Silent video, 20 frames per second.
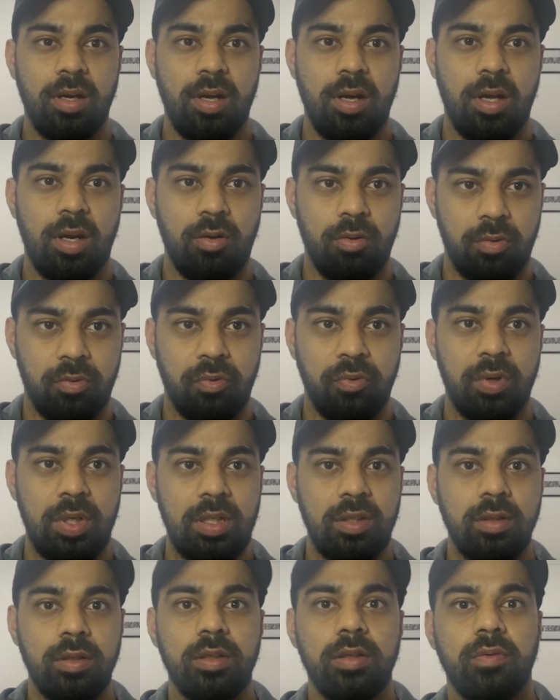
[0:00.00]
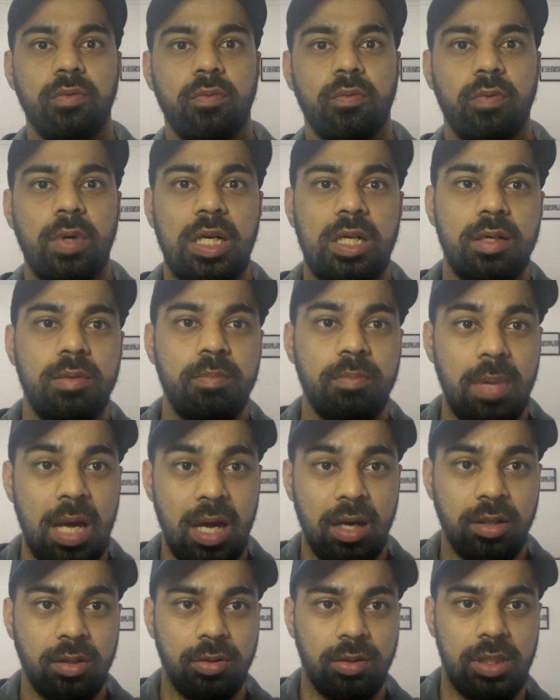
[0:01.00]
Hello everyone, welcome
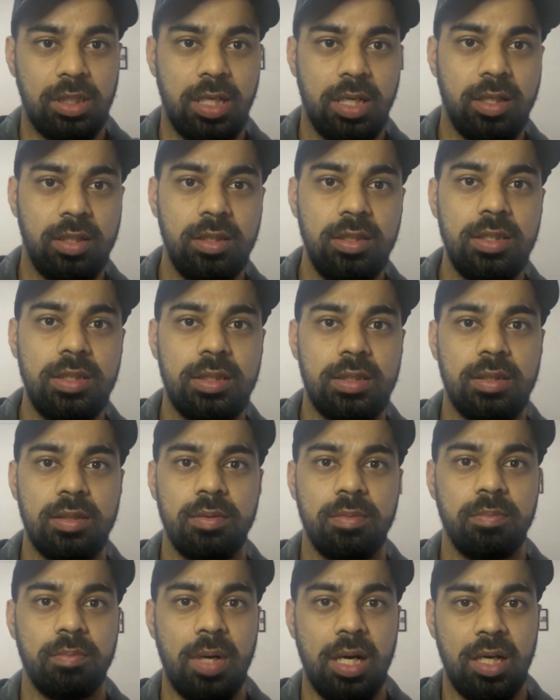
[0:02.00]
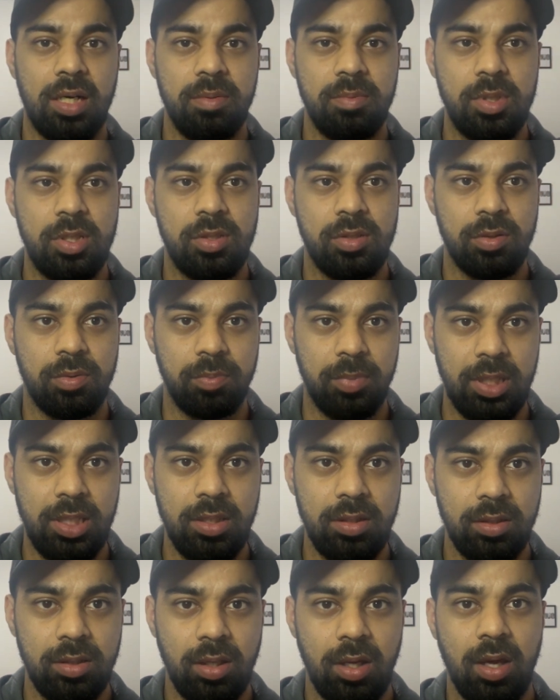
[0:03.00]
back to the Techers. My name is
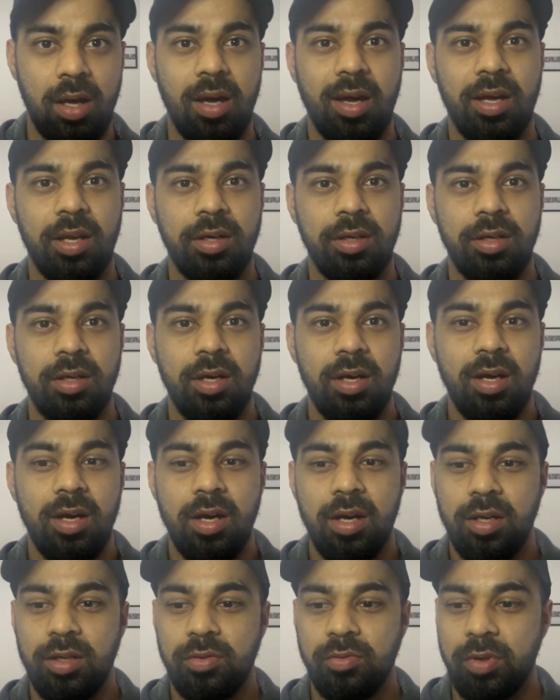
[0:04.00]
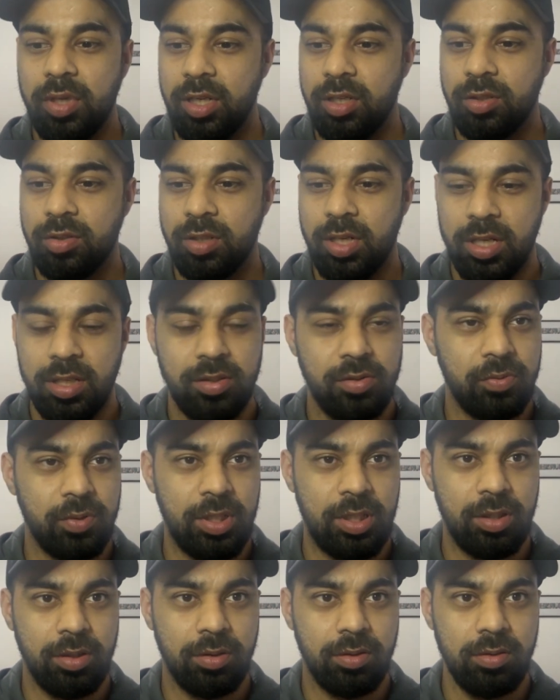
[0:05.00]
Surmeet, and in today's
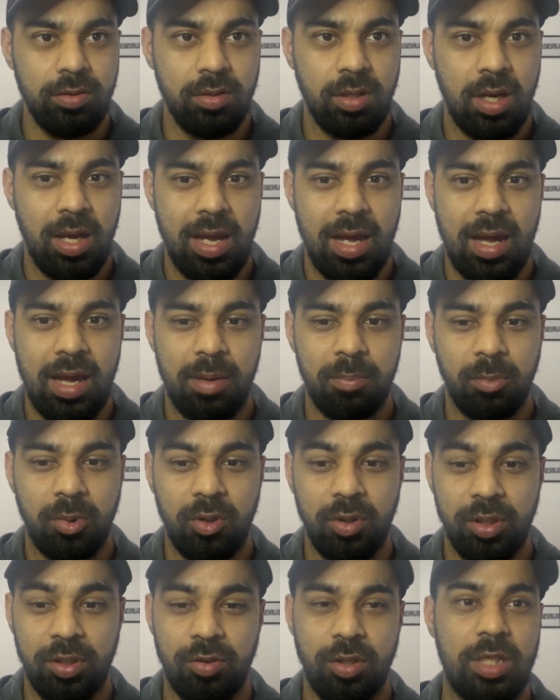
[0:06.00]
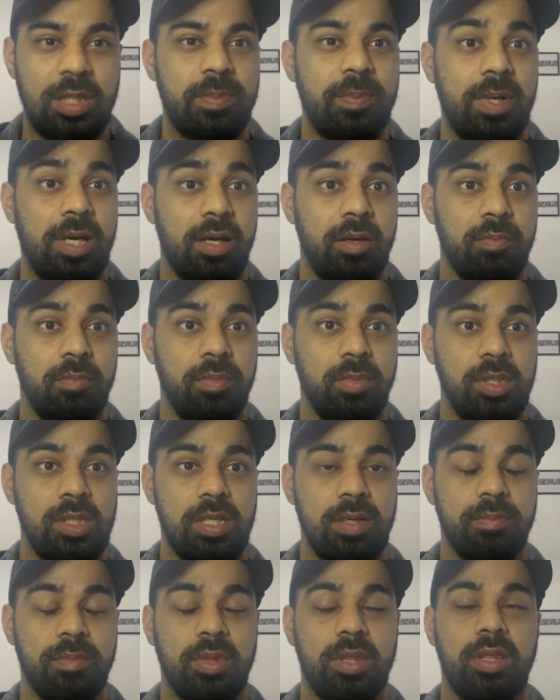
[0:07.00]
video I'm going to explain
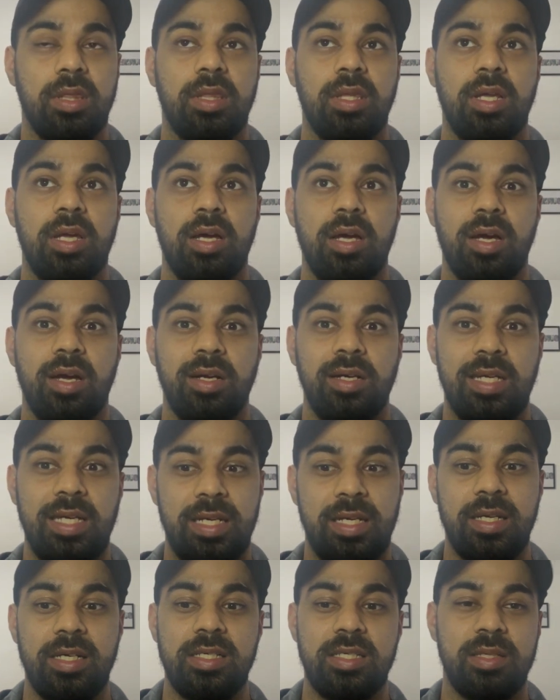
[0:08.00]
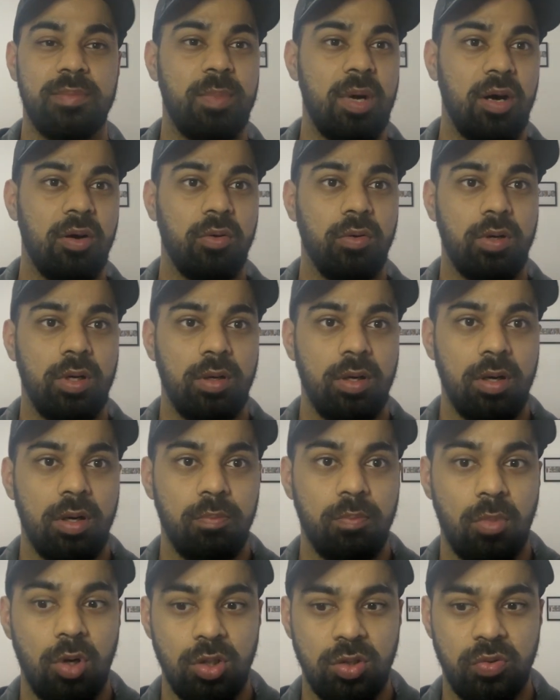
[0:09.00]
some details about
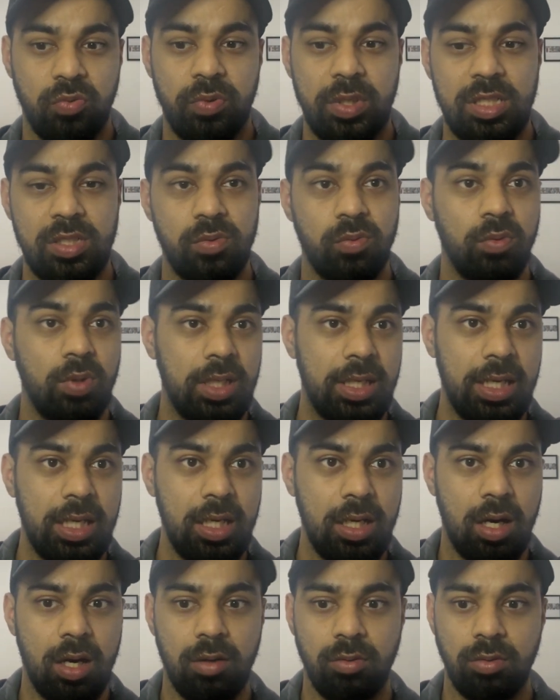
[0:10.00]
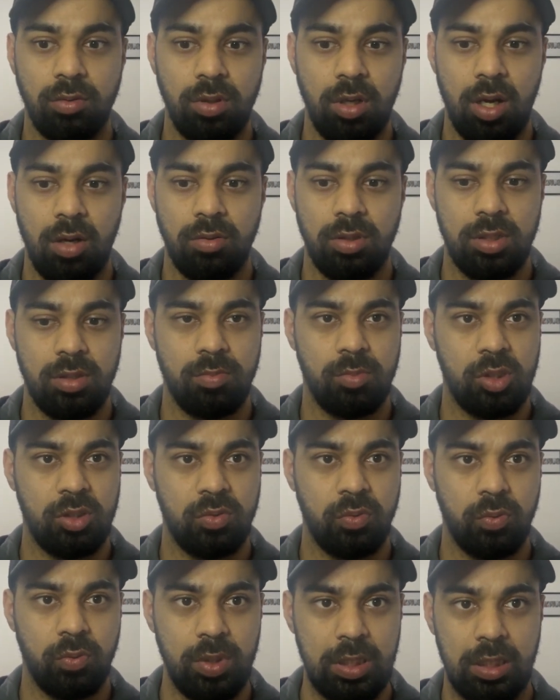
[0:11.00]
MOSFETs working. How does
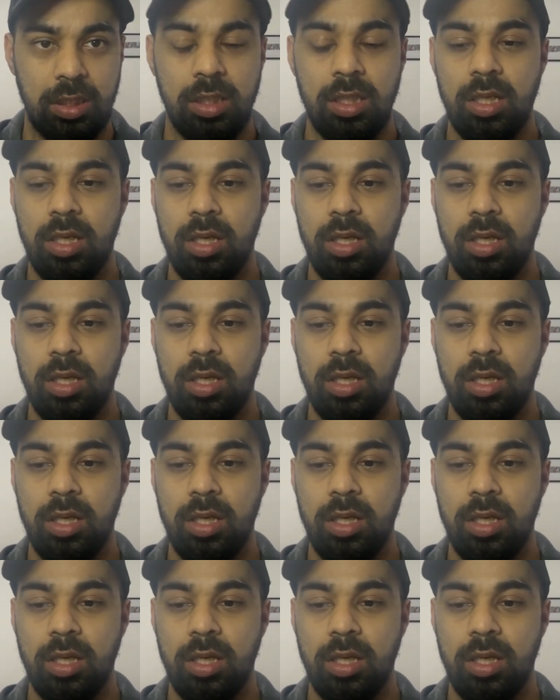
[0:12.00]
MOSFET work?